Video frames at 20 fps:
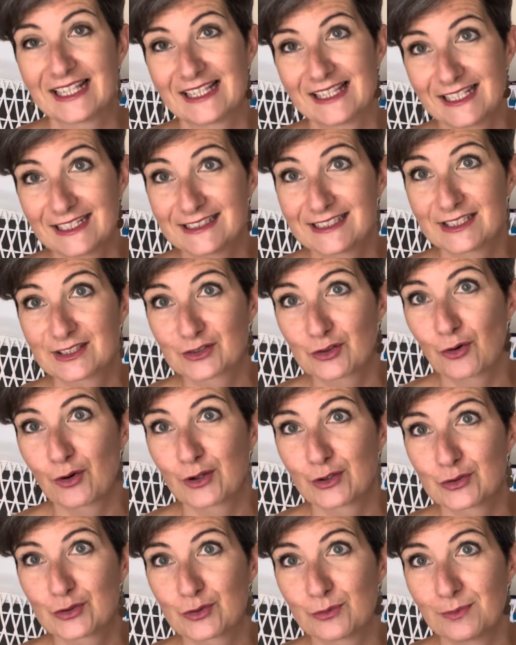this is
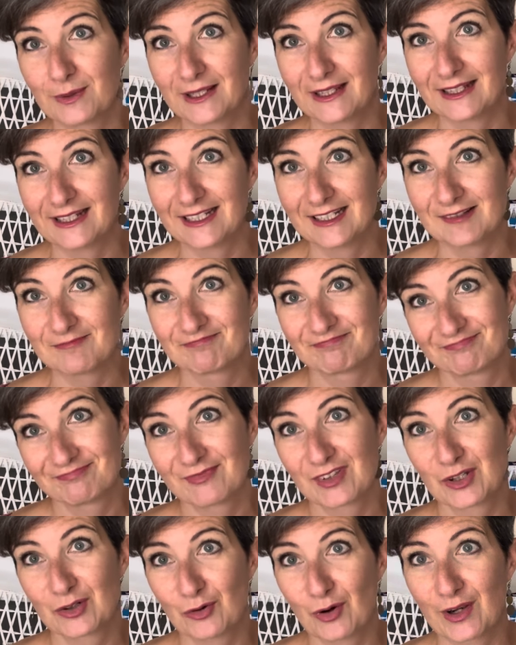going to be,
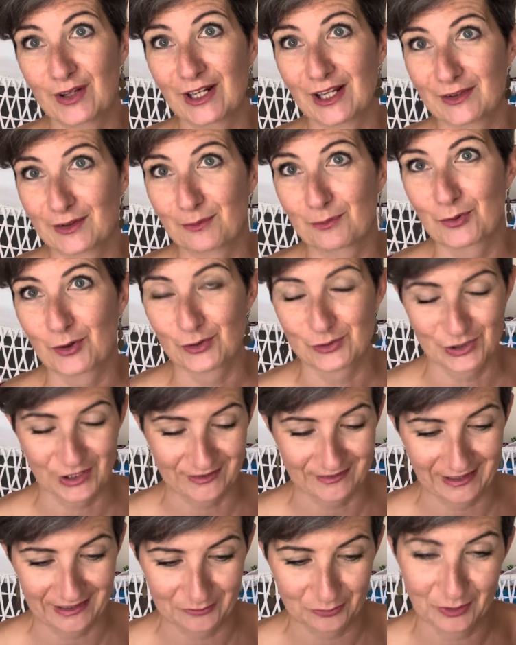you know, another
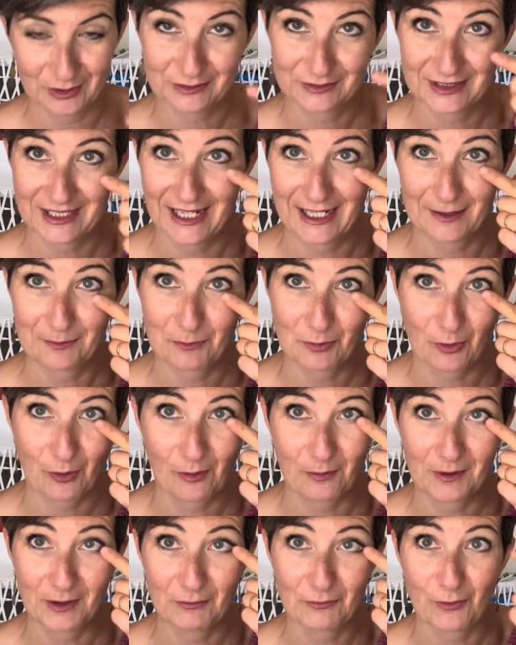project that will take
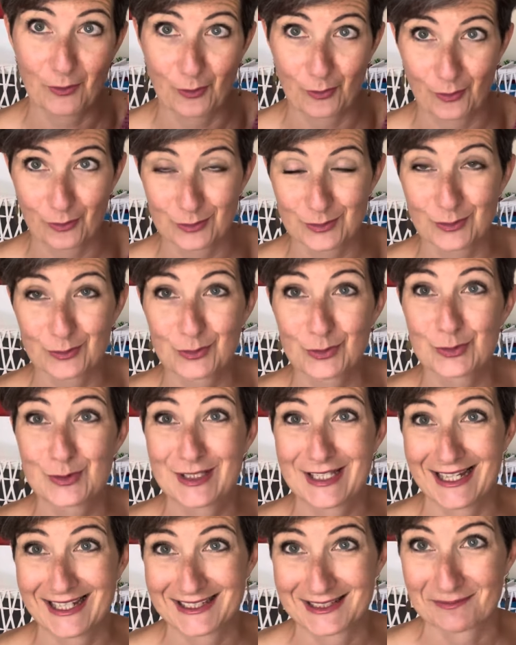probably four to
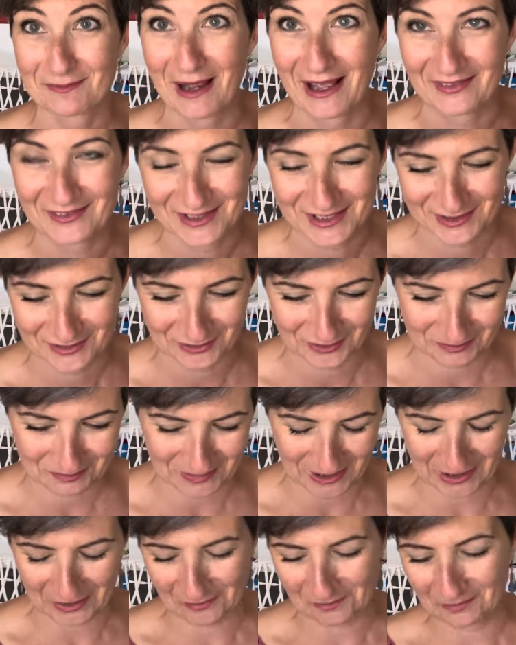six months to
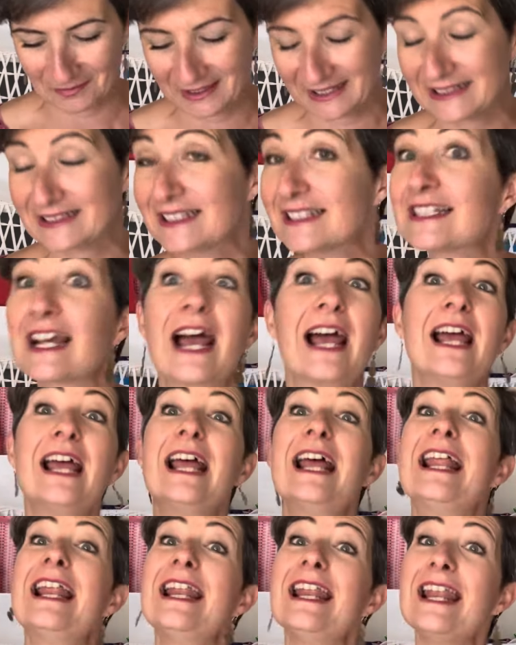be completed.
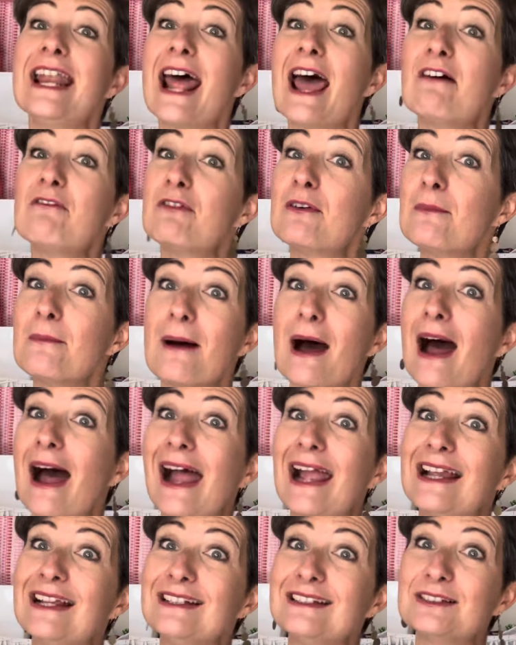Never
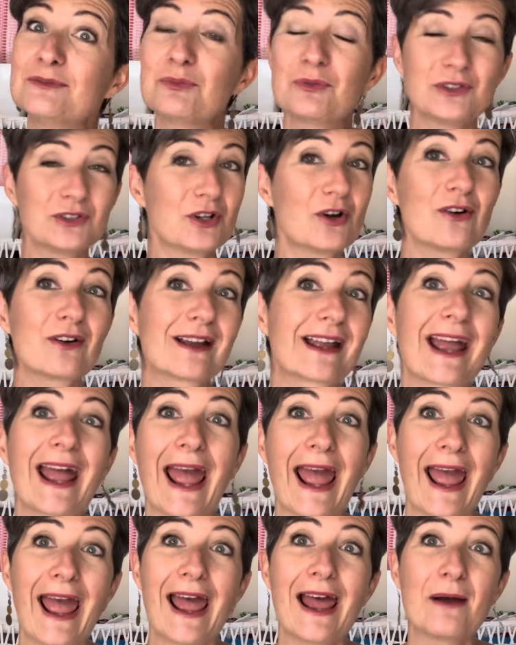mind, we don't
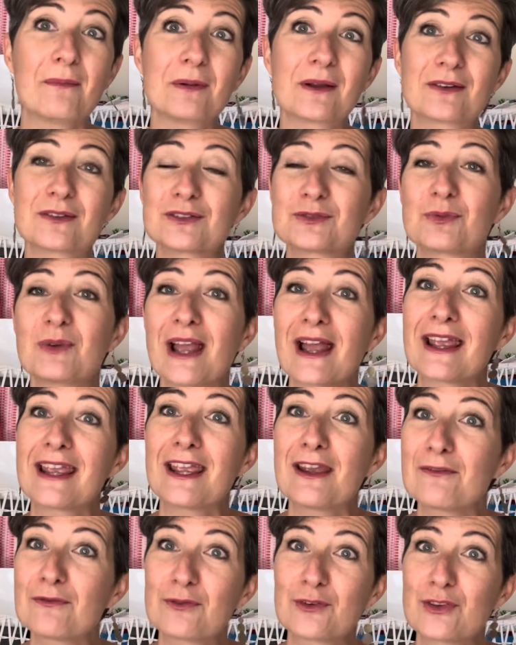care because we are
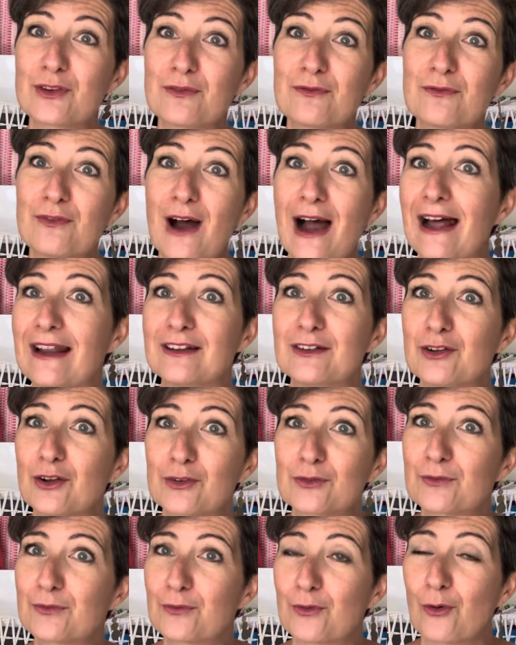here for the fun,
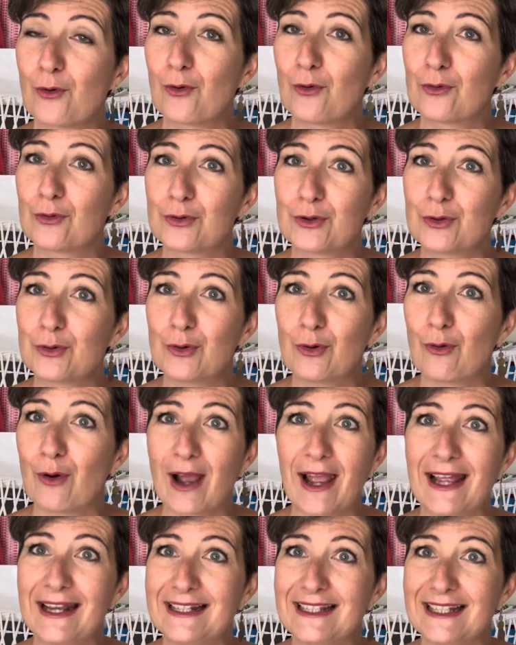not for, you know,
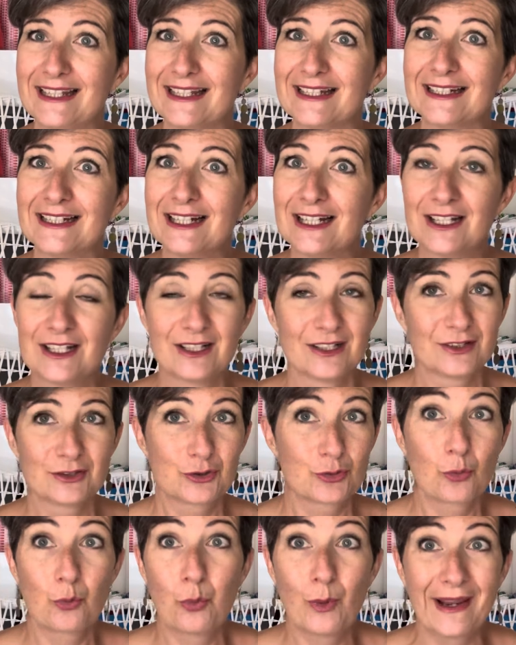any,
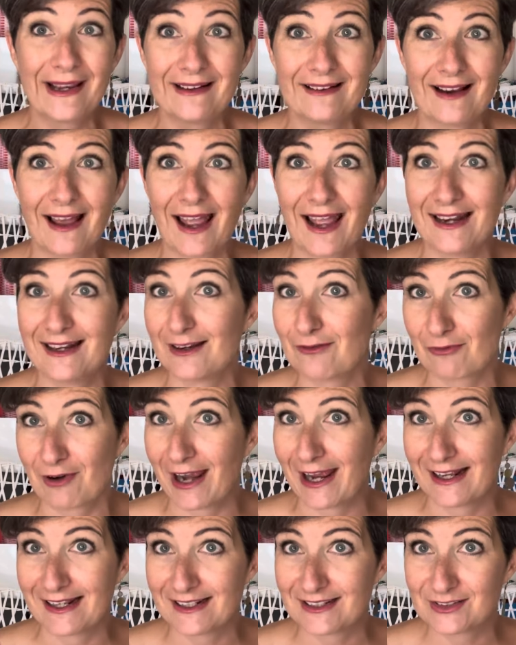to win any
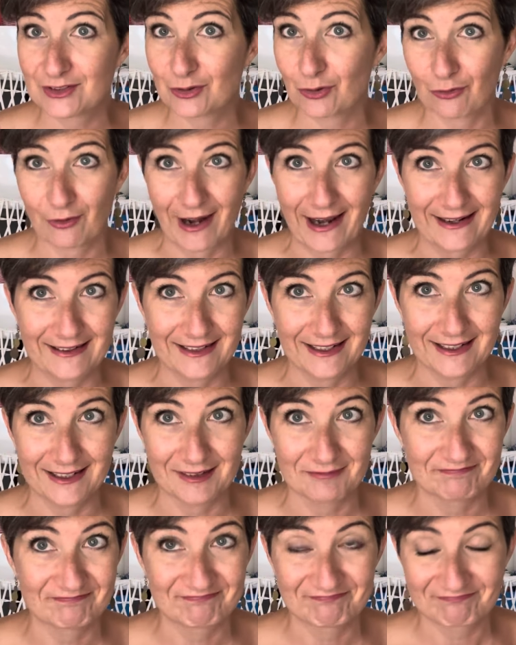race or any,